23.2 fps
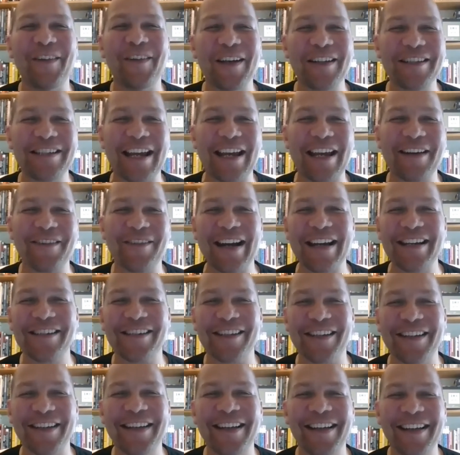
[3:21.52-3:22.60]
Of our
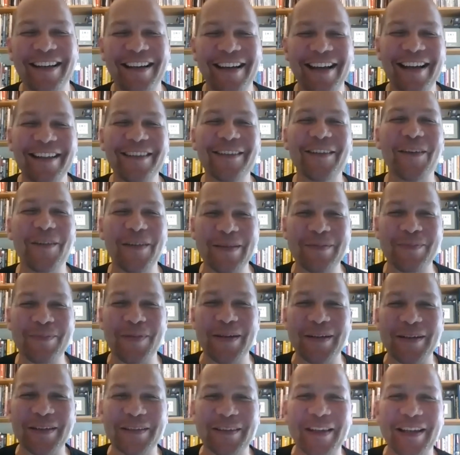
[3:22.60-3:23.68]
generation. It's always
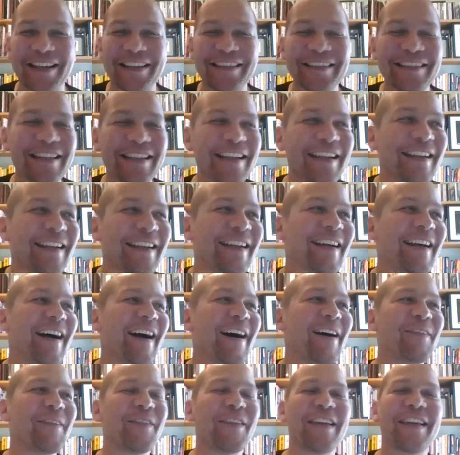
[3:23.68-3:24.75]
Bruce Lee, isn't it?
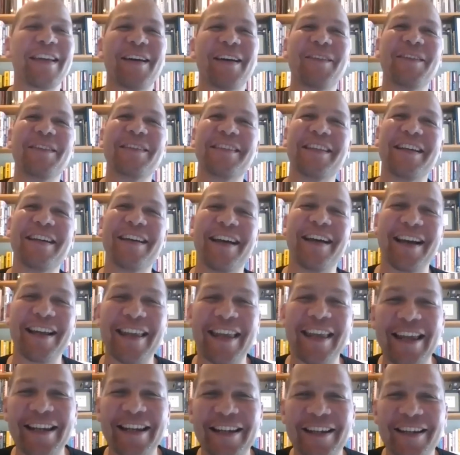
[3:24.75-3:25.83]
I think I was a
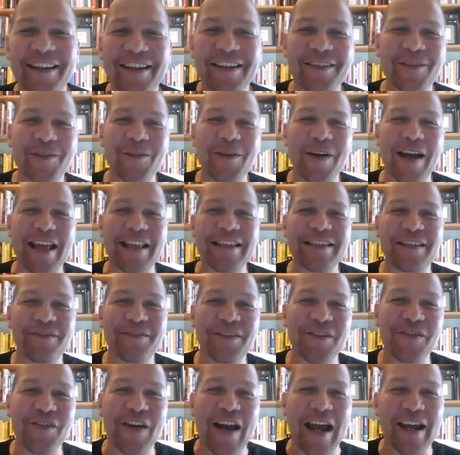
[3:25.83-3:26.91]
kid and I saw Enter the
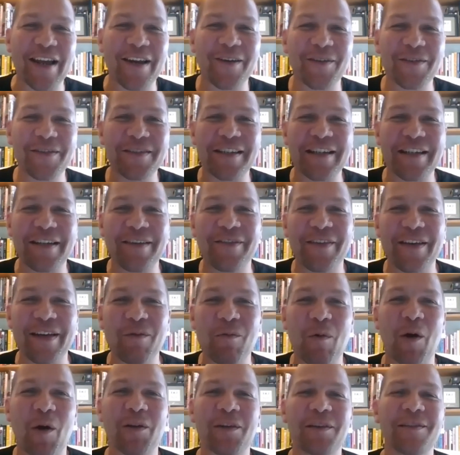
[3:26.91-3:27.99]
Dragon on TV
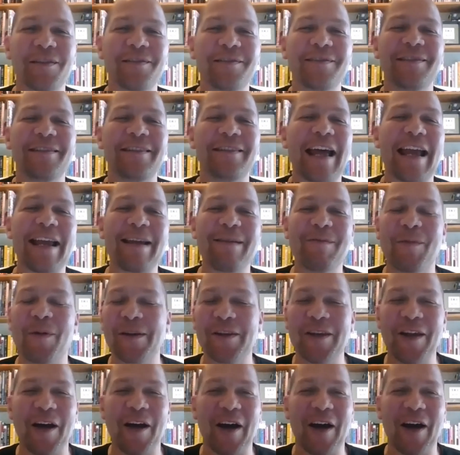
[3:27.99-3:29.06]
one night,
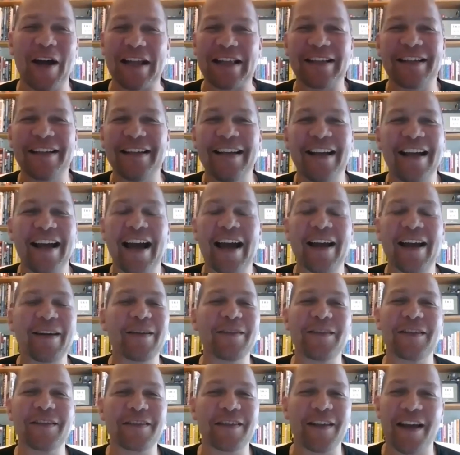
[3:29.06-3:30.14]
and I was
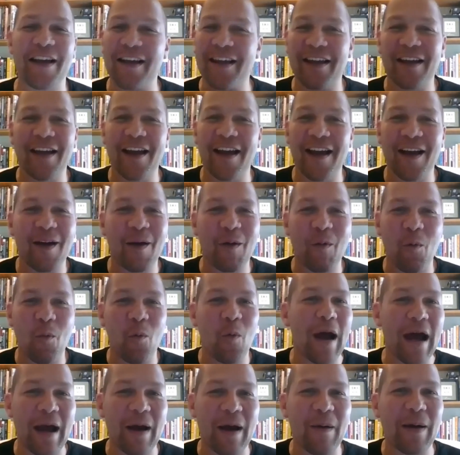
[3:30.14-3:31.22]
just like,
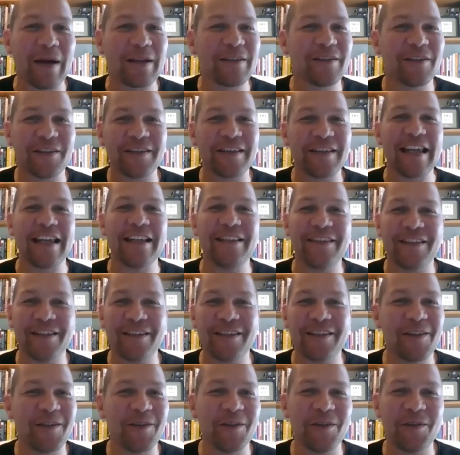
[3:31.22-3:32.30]
wow, I just need to
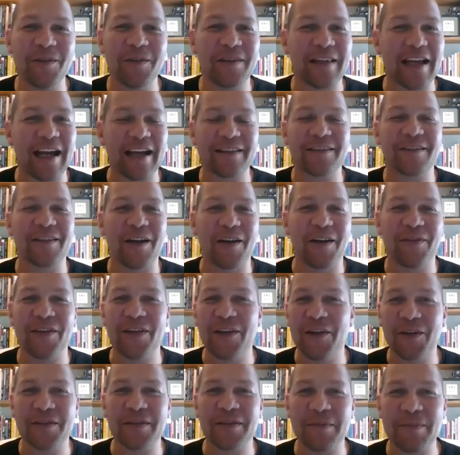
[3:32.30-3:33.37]
do that stuff. It
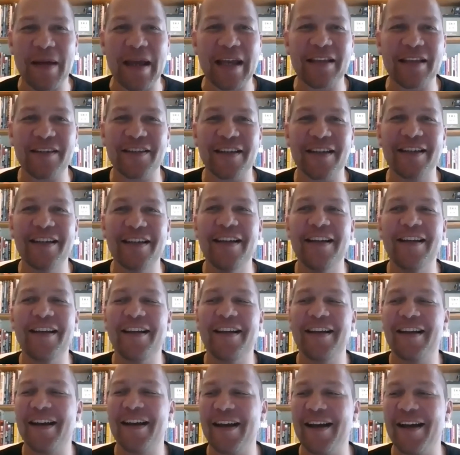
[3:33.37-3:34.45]
looks amazing.
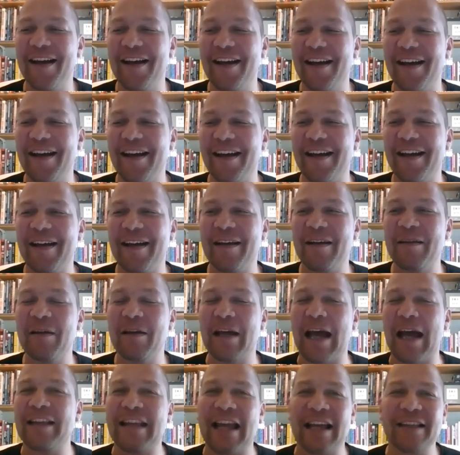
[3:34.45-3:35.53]
At
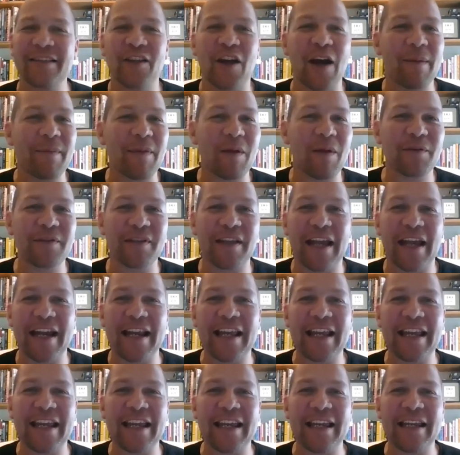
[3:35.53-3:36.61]
that time, there wasn't
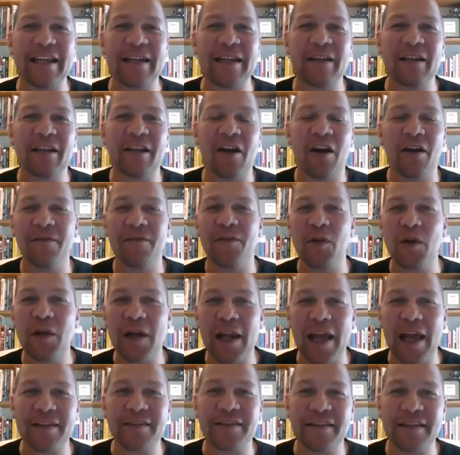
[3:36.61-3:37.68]
any kung fu
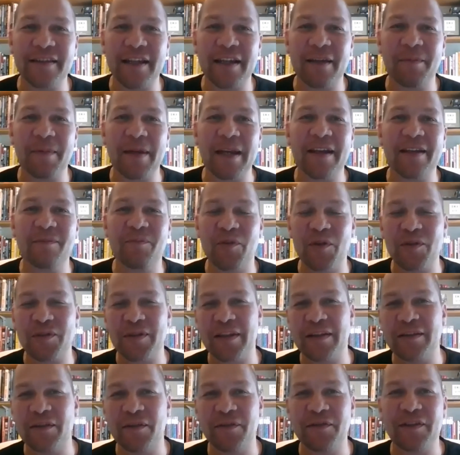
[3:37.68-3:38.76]
classes near me because Bruce Lee
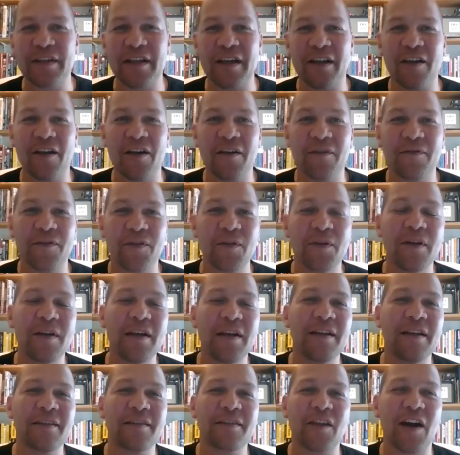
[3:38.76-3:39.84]
is obviously a kung fu
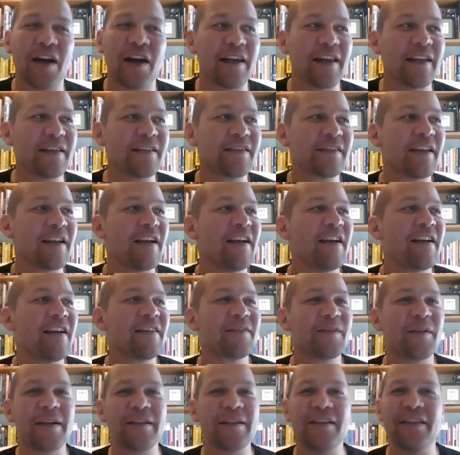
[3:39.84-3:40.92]
stylist.
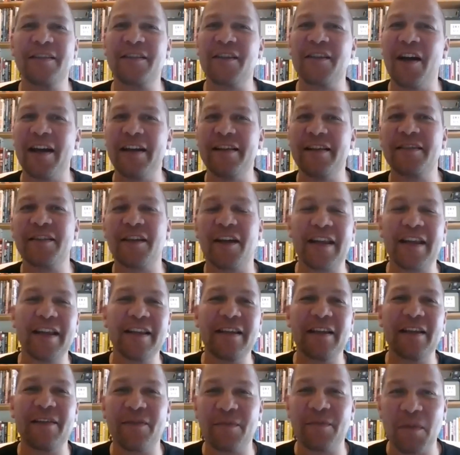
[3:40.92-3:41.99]
So I just started studying
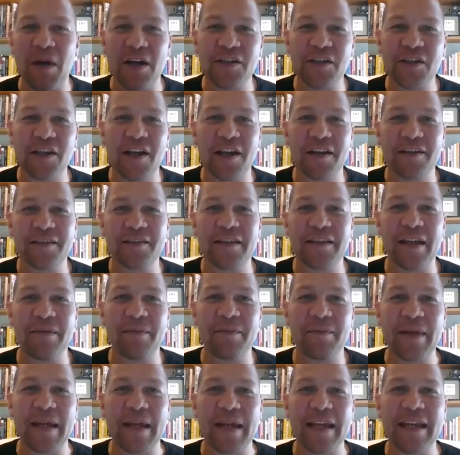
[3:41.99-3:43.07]
different martial arts near
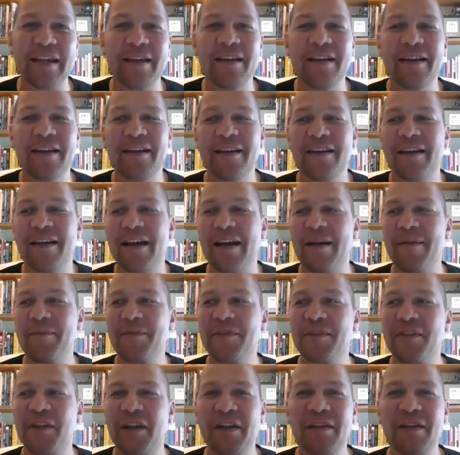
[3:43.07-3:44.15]
me,
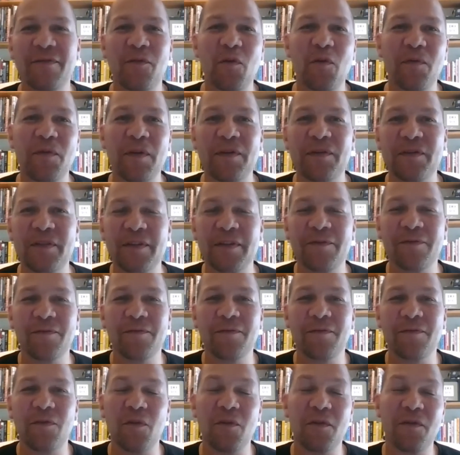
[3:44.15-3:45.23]
studied 4
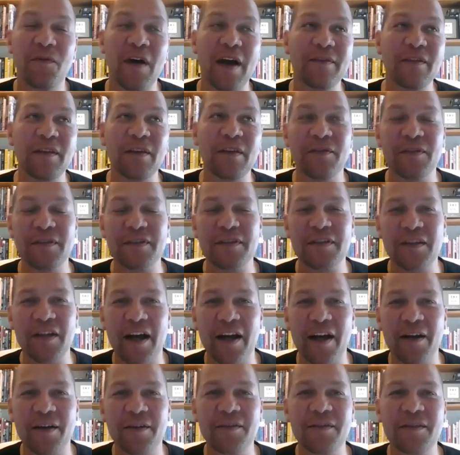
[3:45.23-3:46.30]
or 5 different
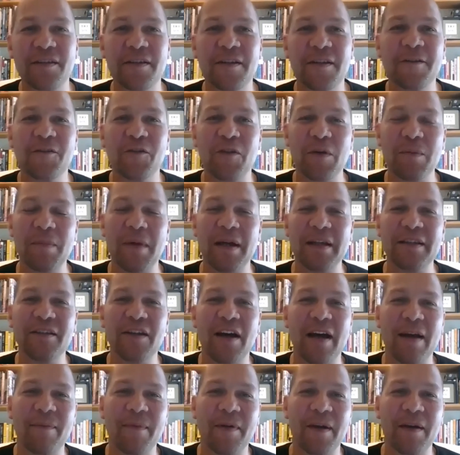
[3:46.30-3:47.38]
styles during my
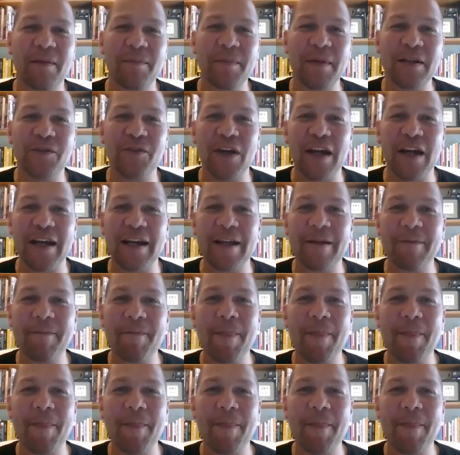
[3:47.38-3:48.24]
time that I've been training.